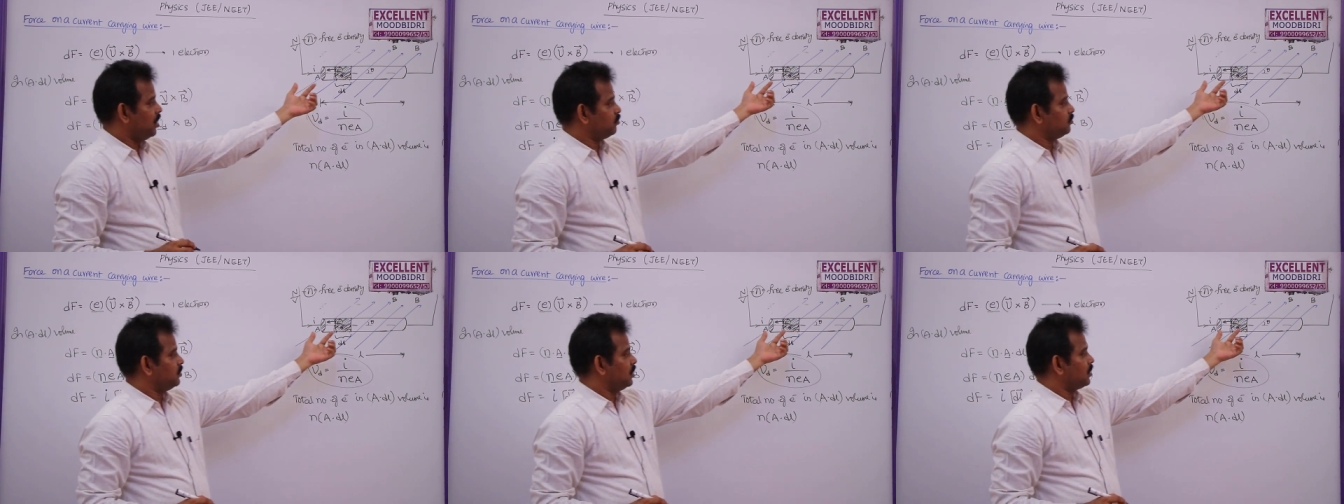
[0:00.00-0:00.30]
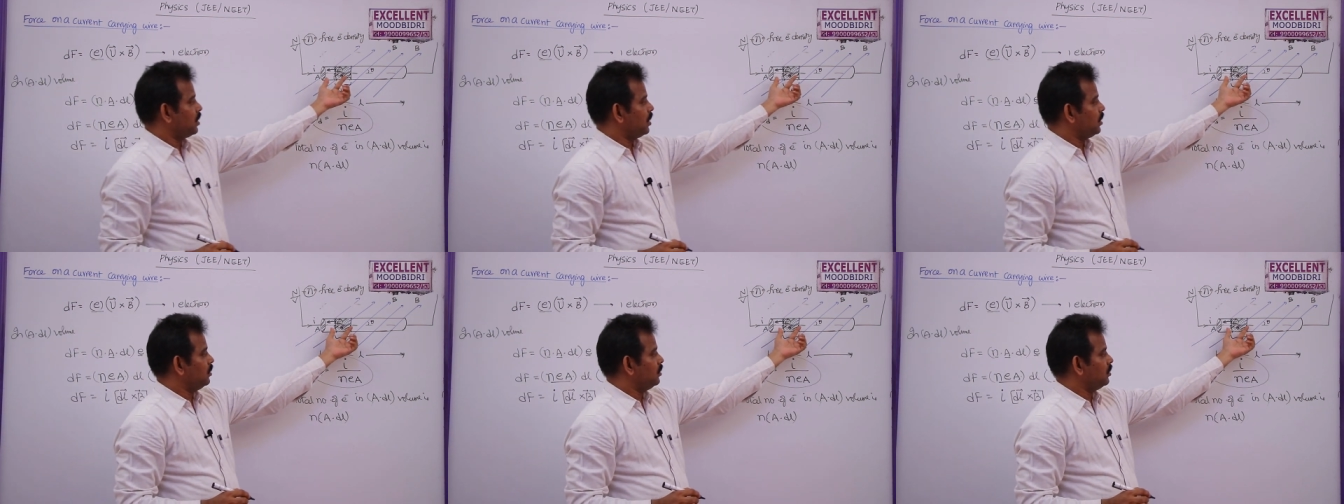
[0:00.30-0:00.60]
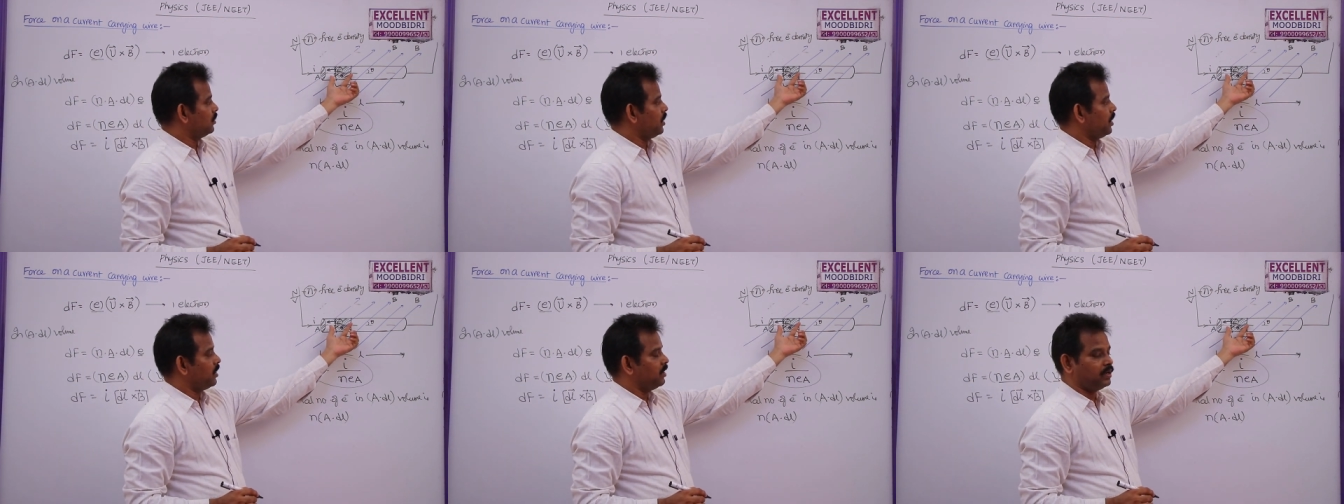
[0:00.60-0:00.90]
of the
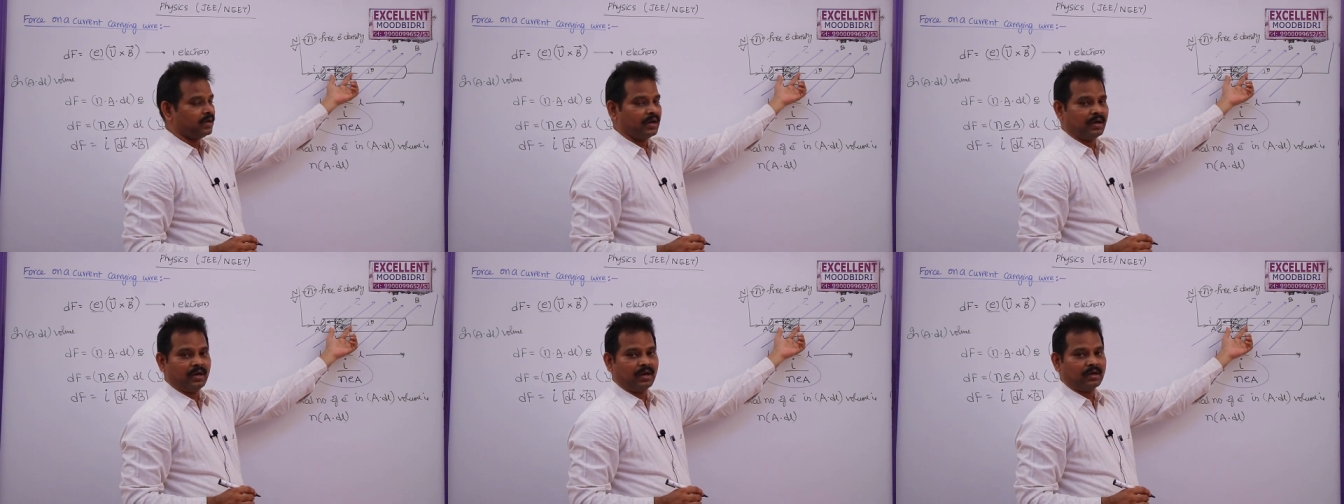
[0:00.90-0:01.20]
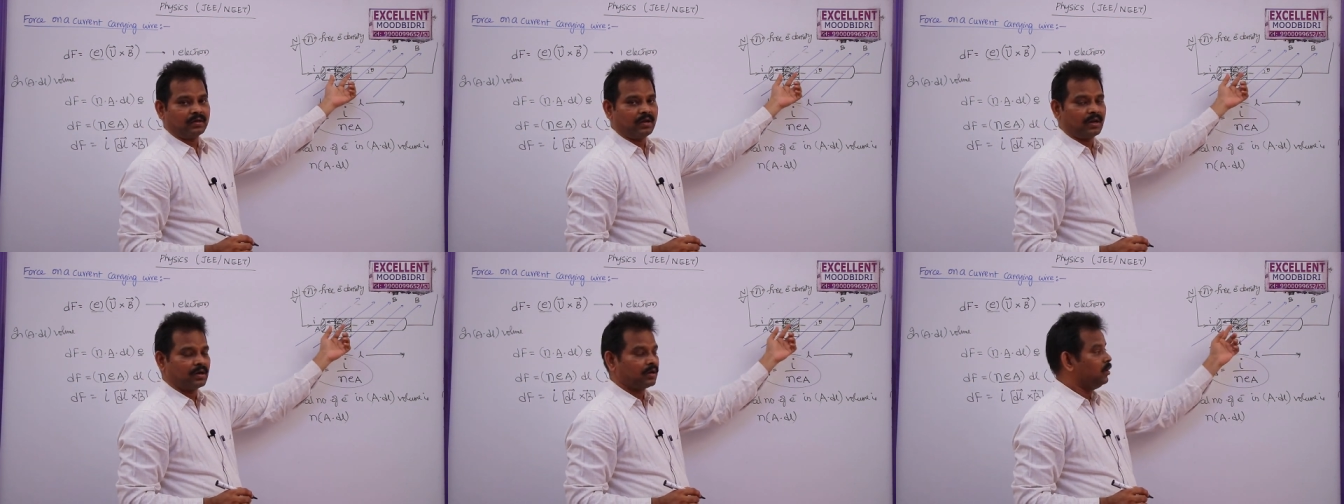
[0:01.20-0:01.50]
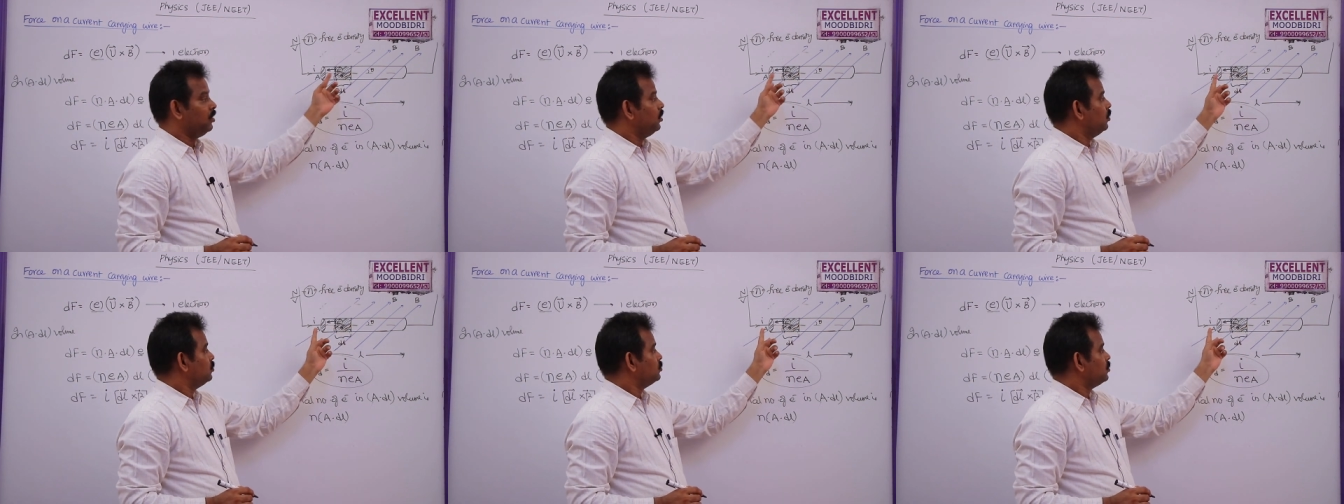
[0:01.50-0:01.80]
current carrying conductor.
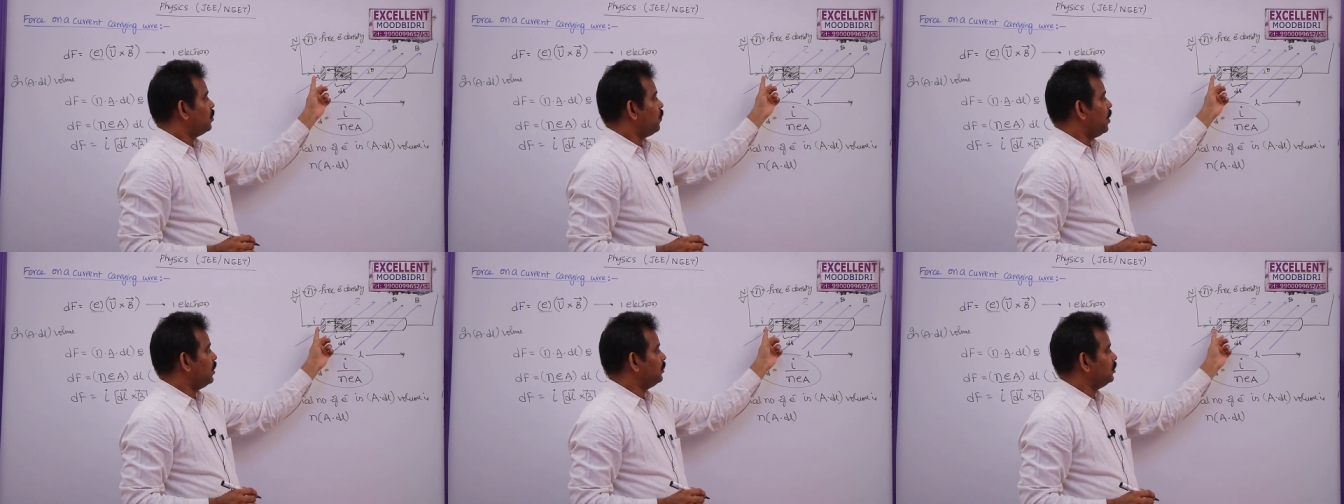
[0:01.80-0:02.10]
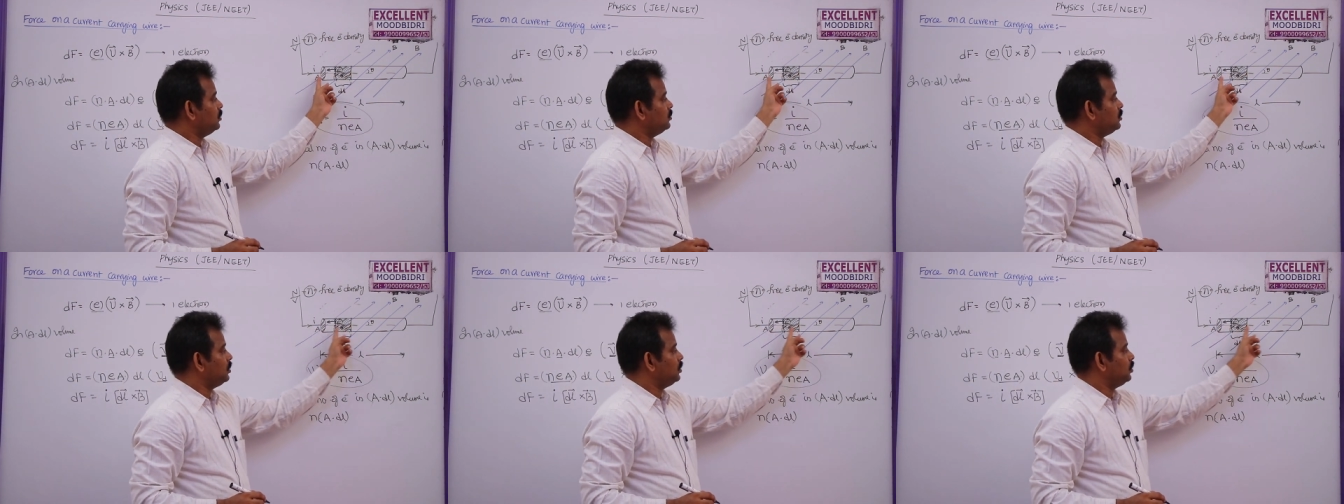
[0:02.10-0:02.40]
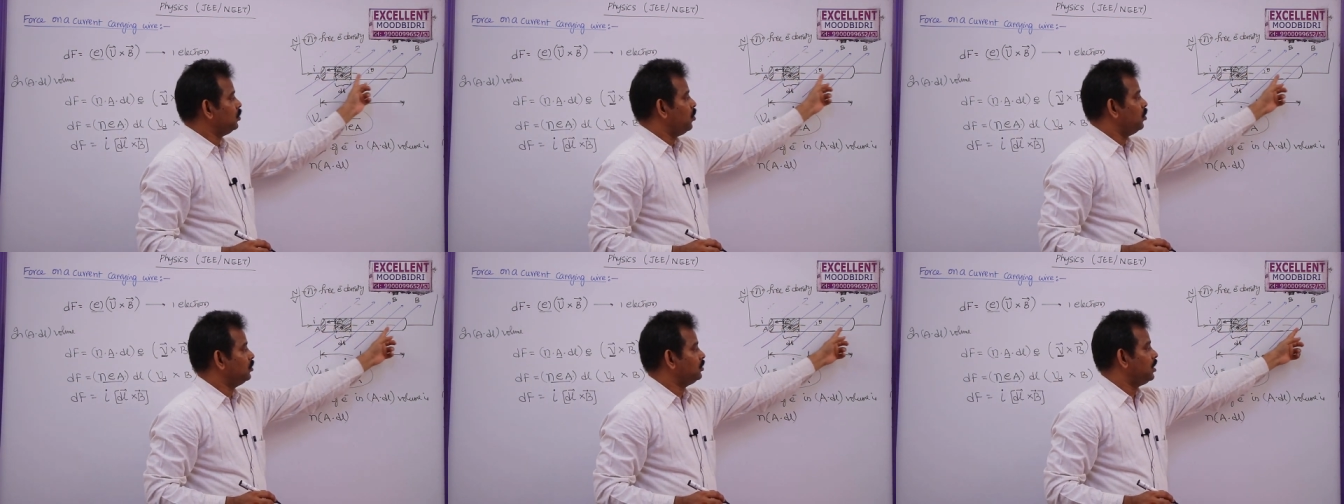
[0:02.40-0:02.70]
So what is the
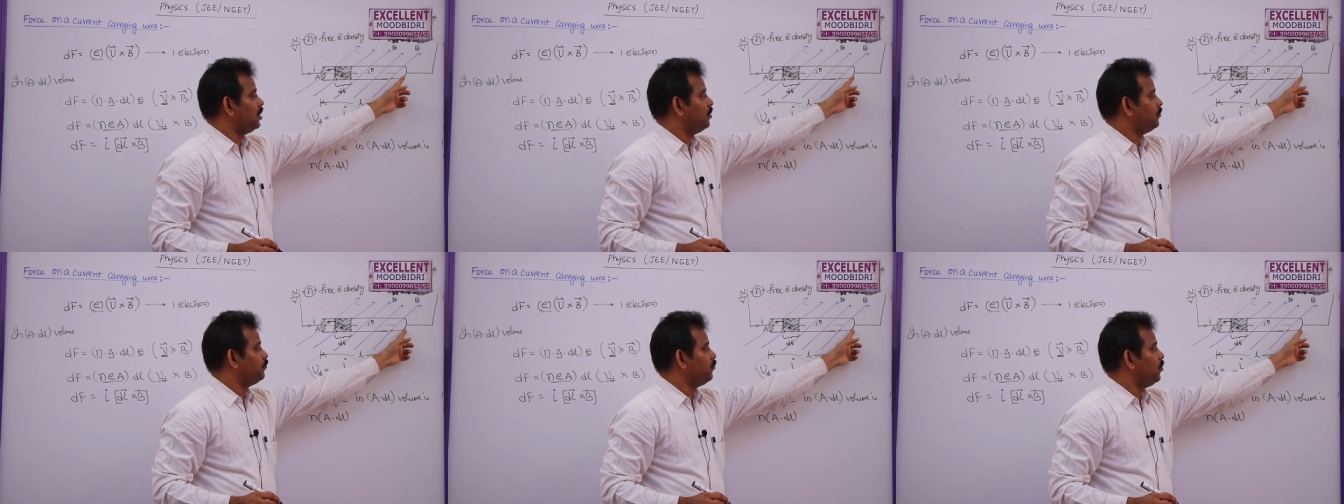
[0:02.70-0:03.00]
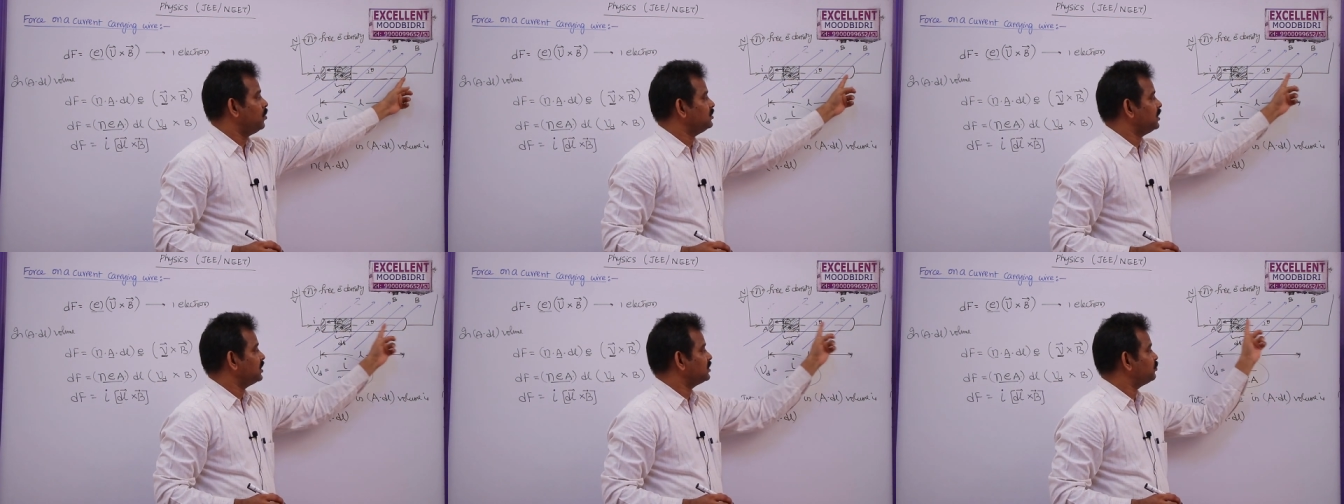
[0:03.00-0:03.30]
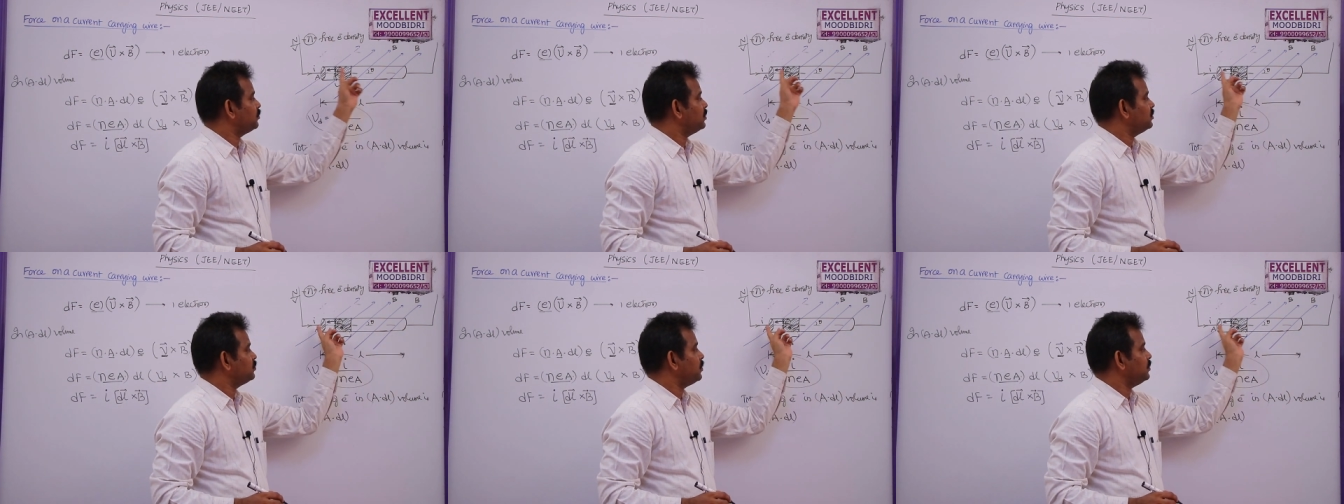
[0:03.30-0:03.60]
total force
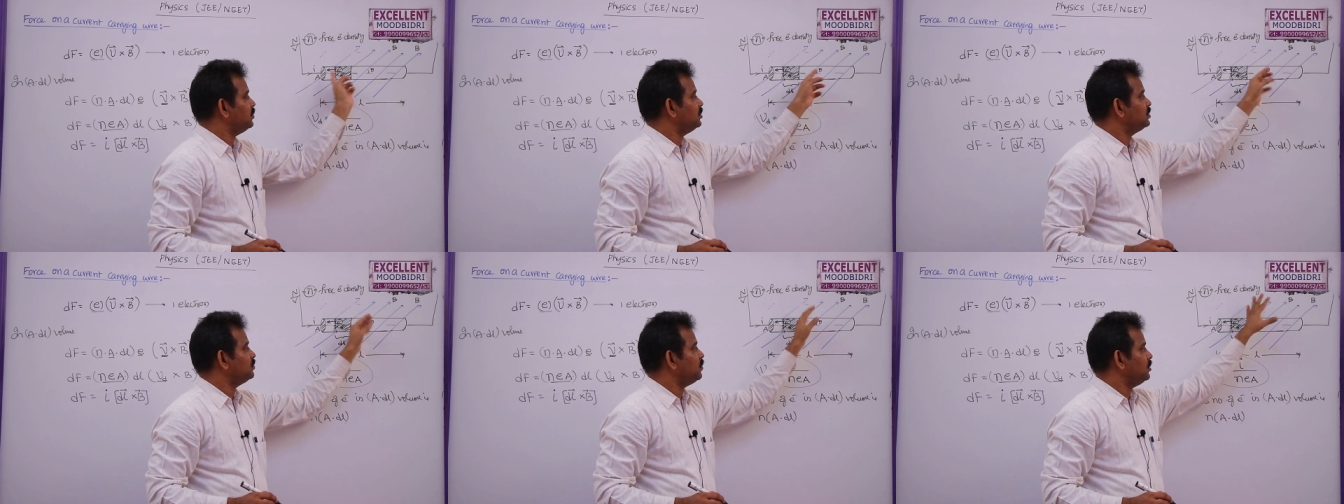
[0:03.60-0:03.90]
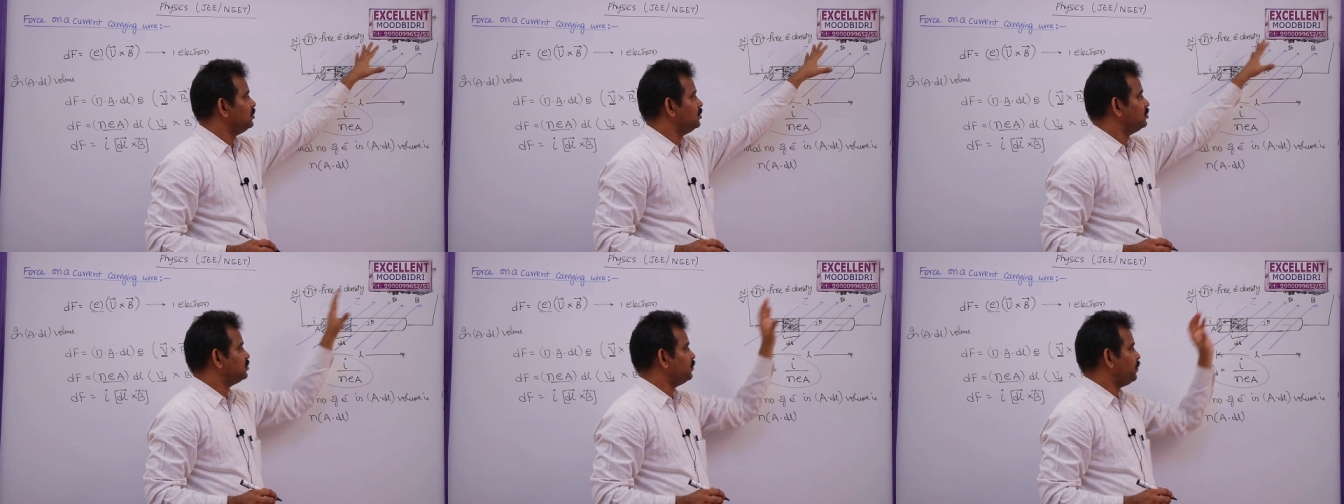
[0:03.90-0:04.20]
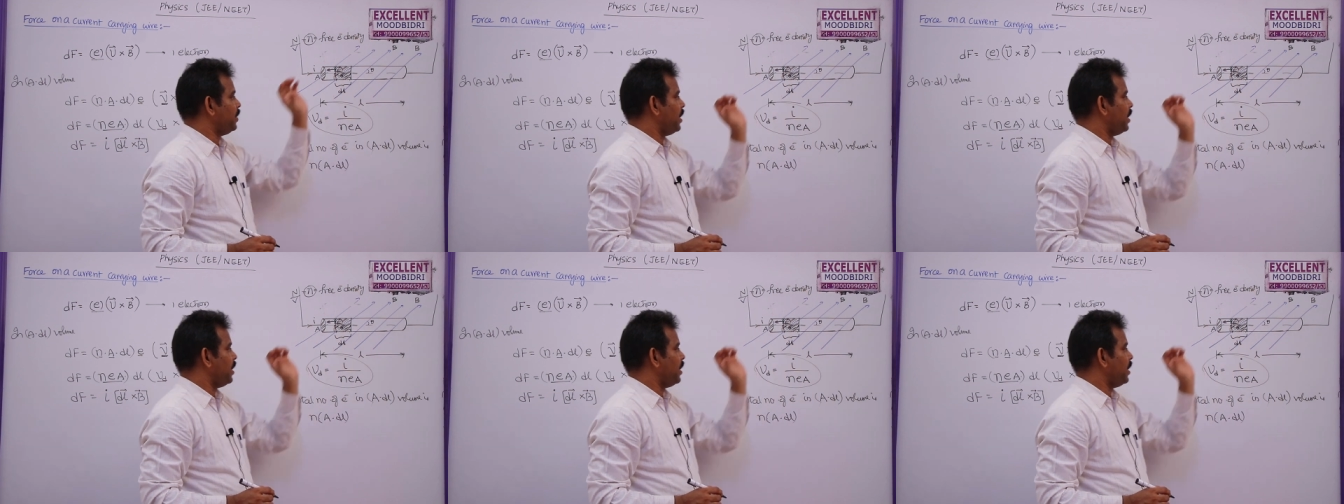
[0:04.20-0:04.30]
experienced by this one in this